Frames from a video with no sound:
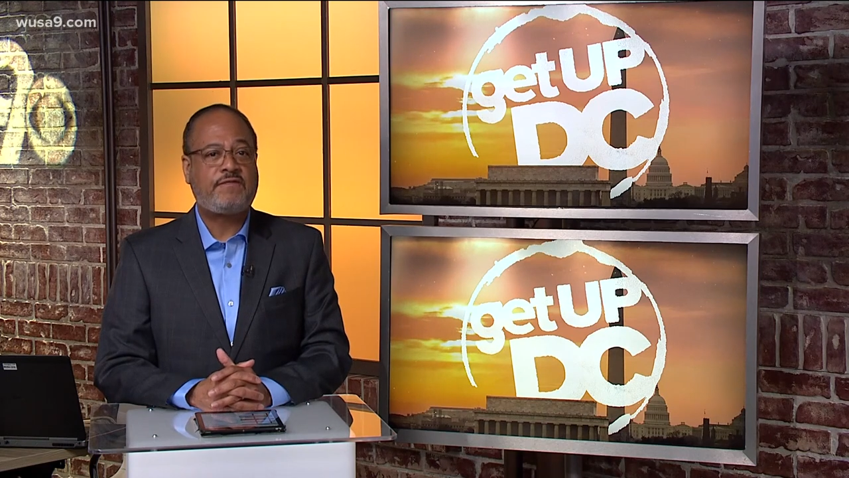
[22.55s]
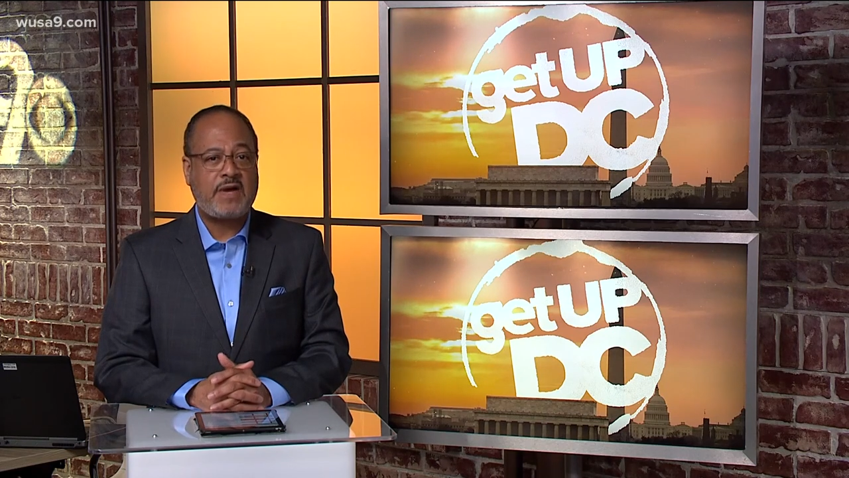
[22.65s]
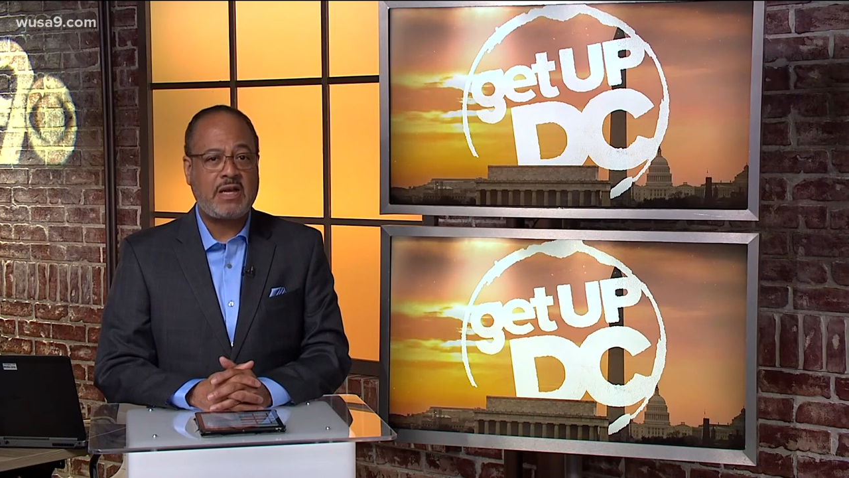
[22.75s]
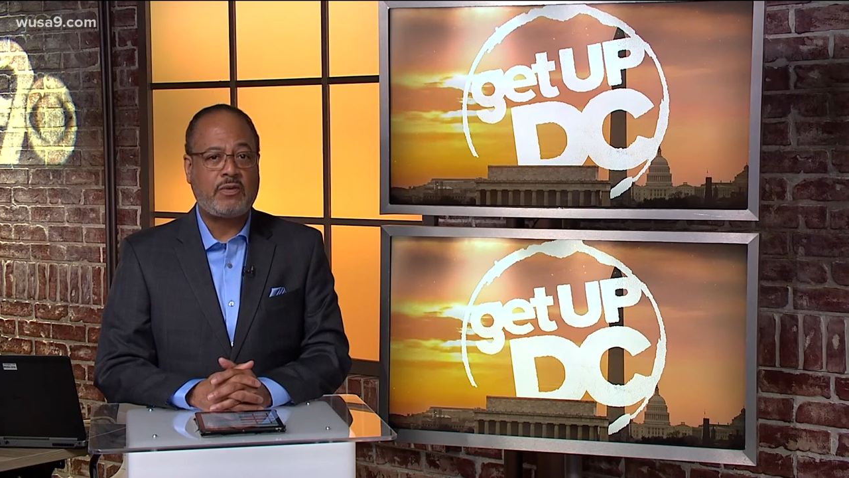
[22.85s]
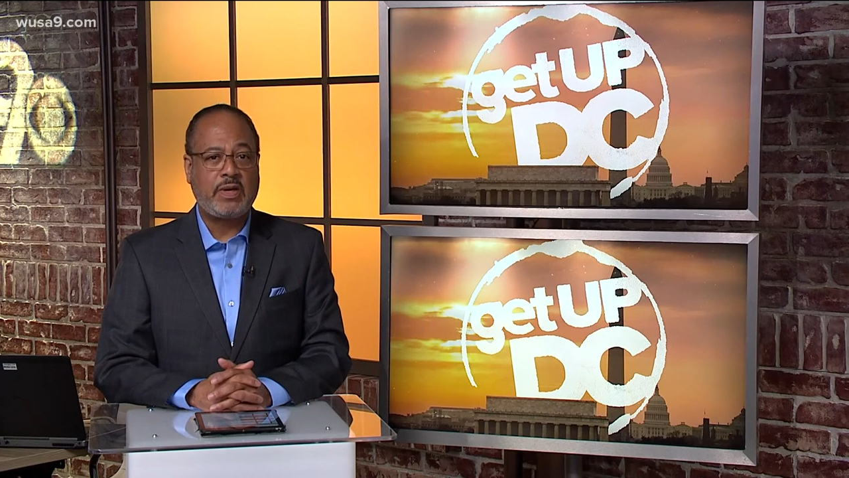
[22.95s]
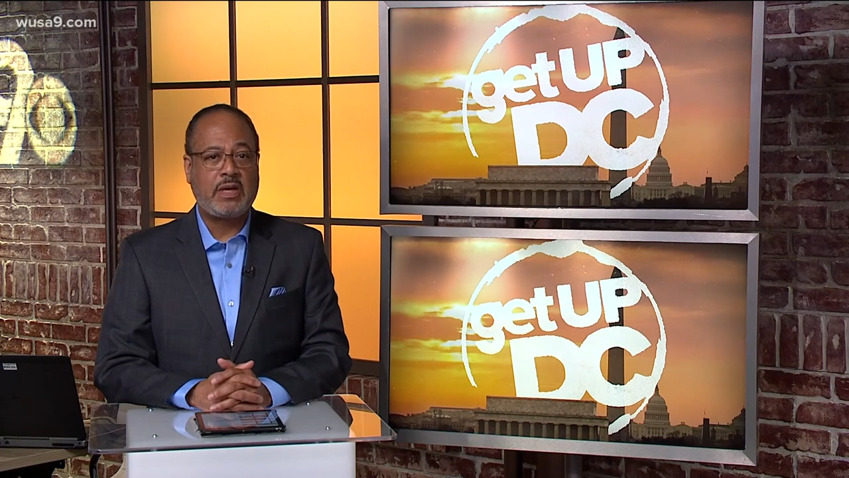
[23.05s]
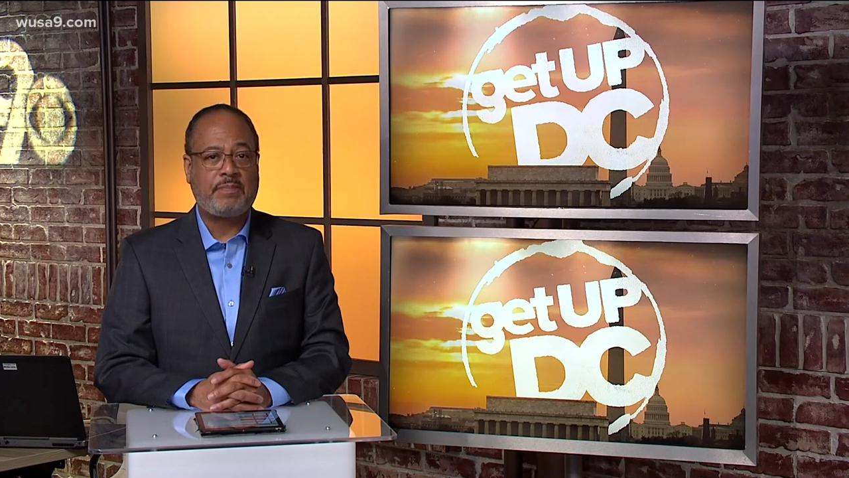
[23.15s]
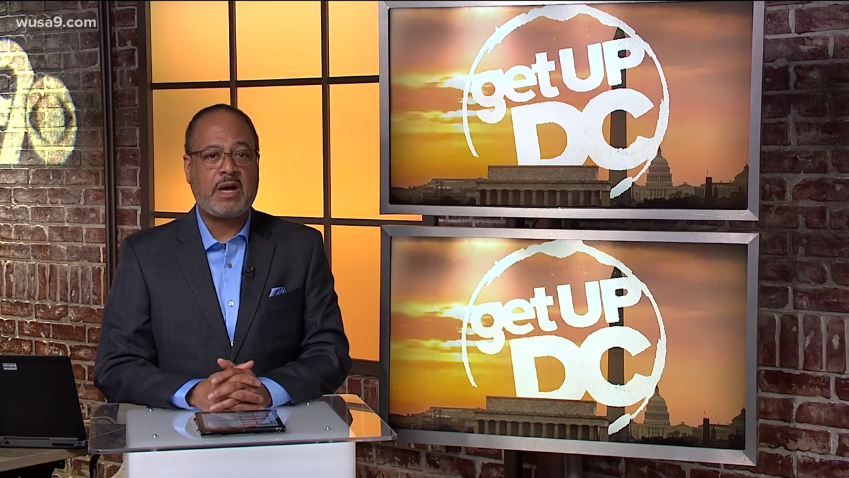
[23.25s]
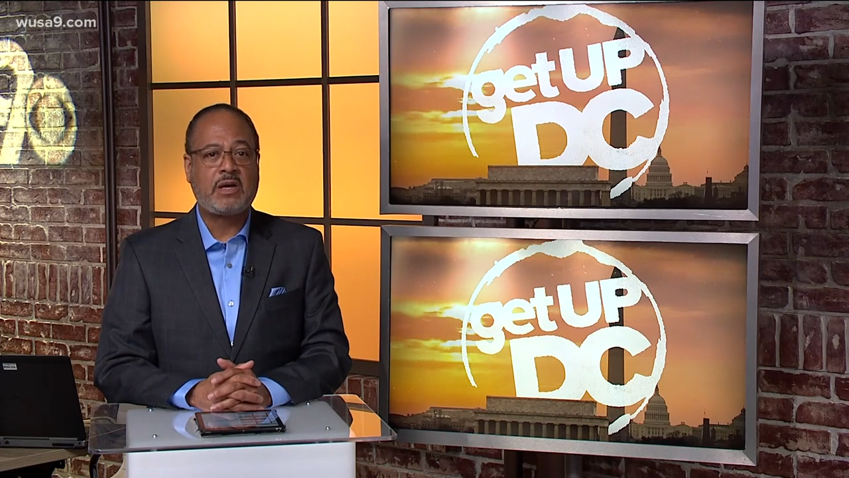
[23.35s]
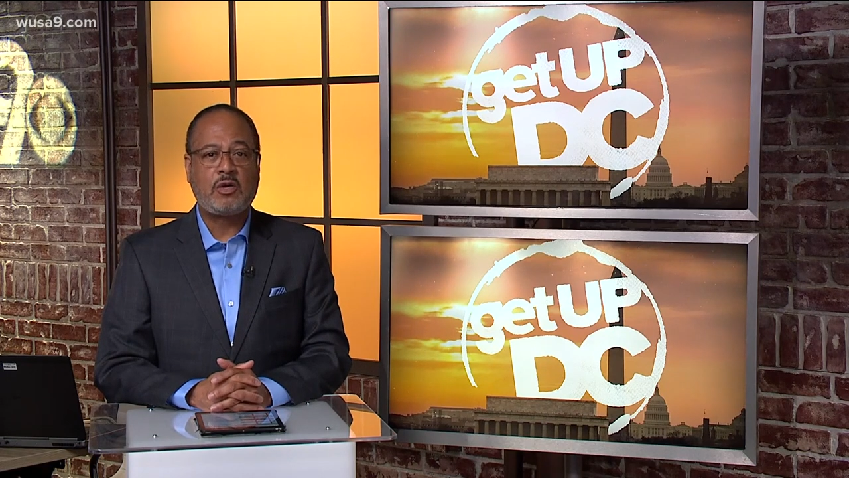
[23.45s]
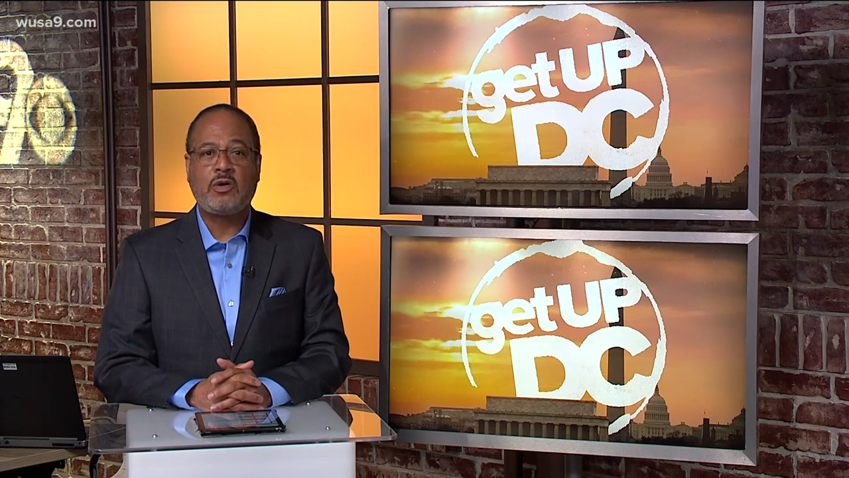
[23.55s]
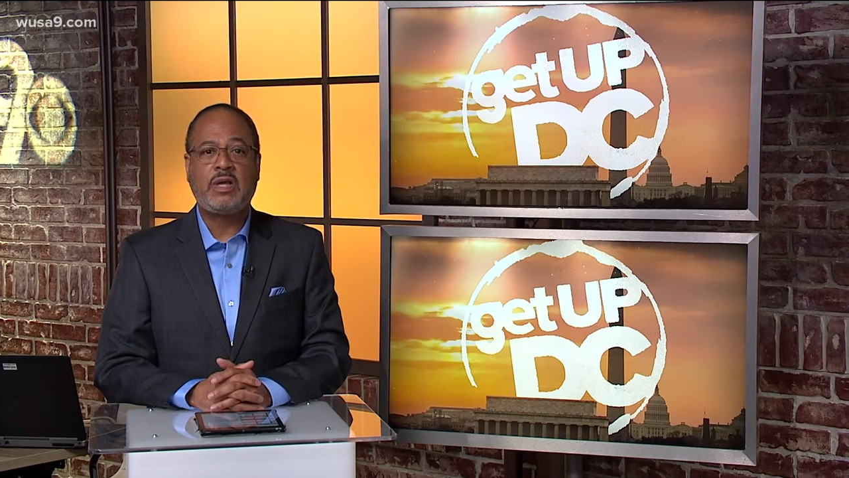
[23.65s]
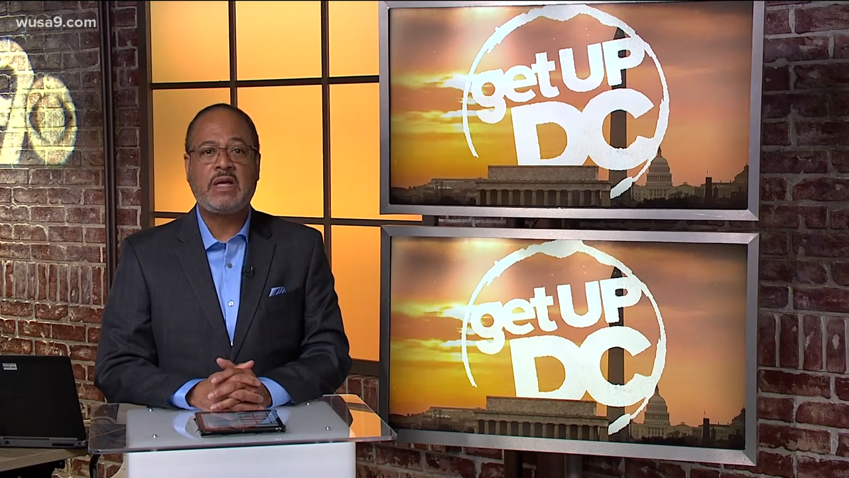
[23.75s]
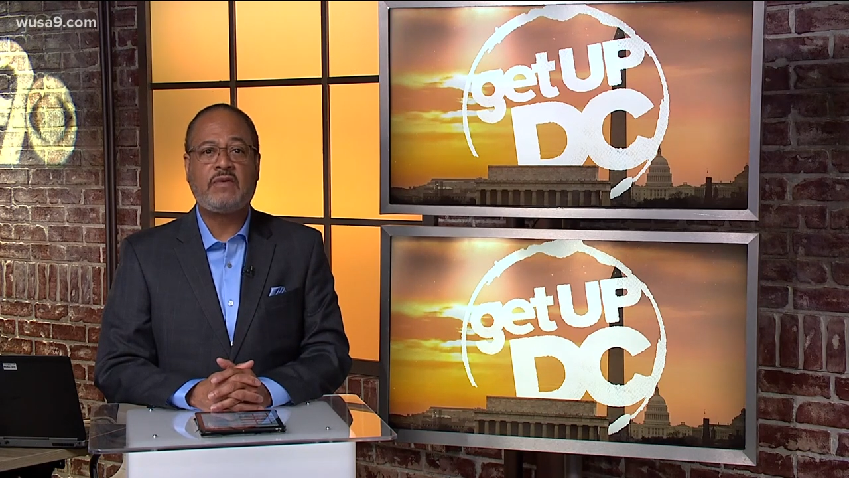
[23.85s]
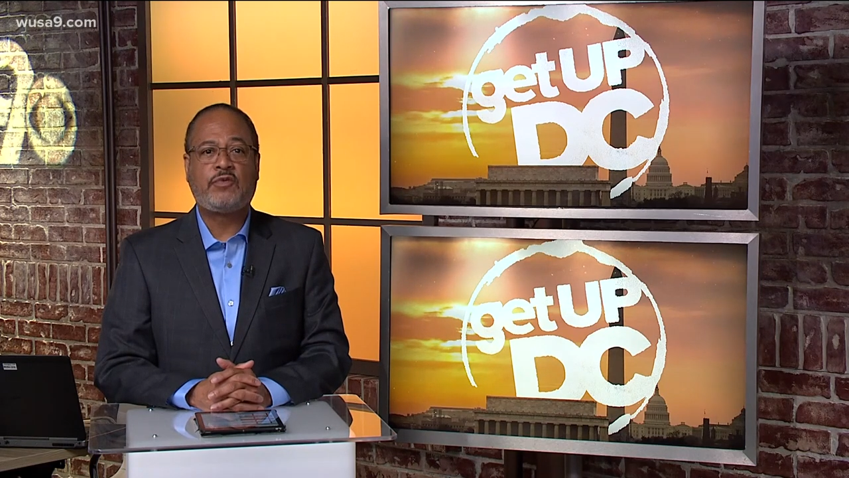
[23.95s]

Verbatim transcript: following upon learning of